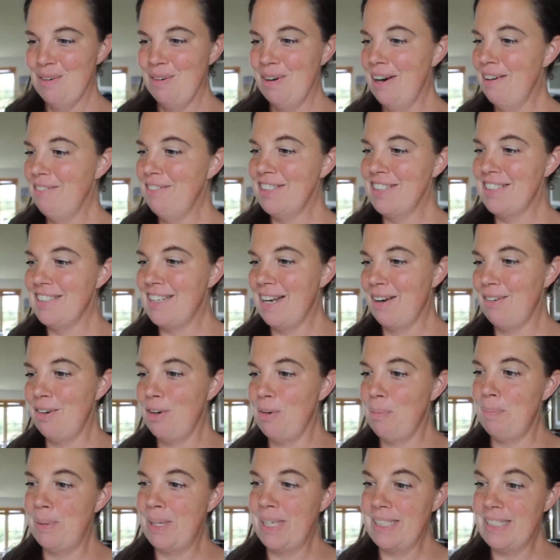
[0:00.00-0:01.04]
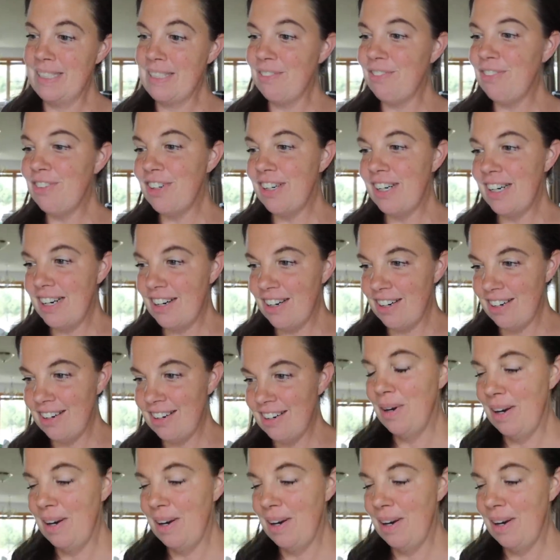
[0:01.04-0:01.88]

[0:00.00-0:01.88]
We're having sourdough pizza for dinner.